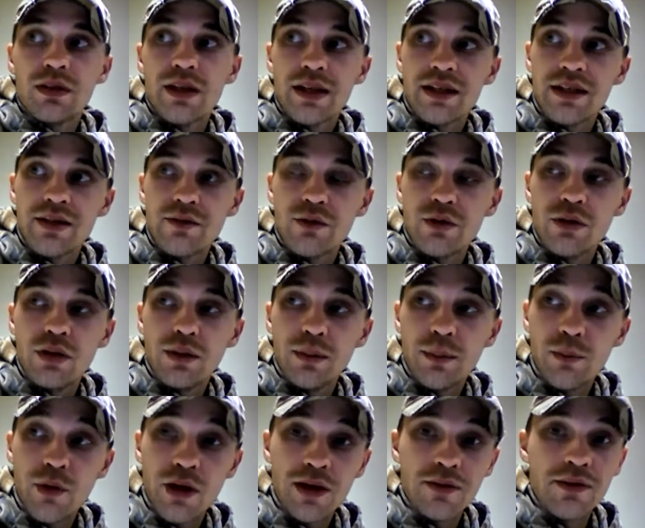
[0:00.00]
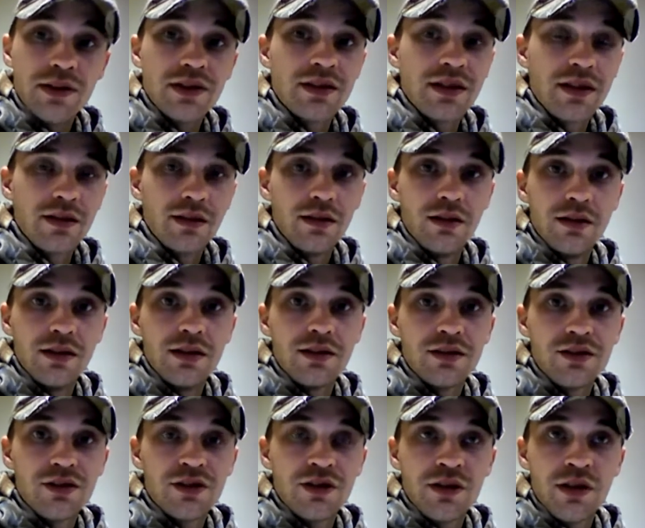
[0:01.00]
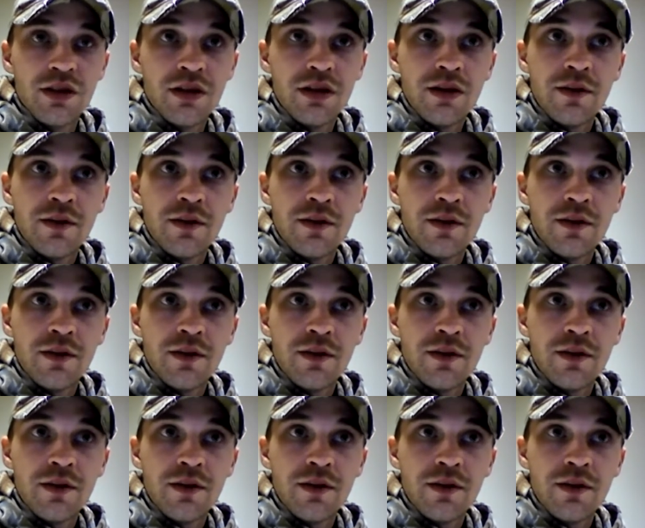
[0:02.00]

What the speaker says: They give you a breakfast and a lunch.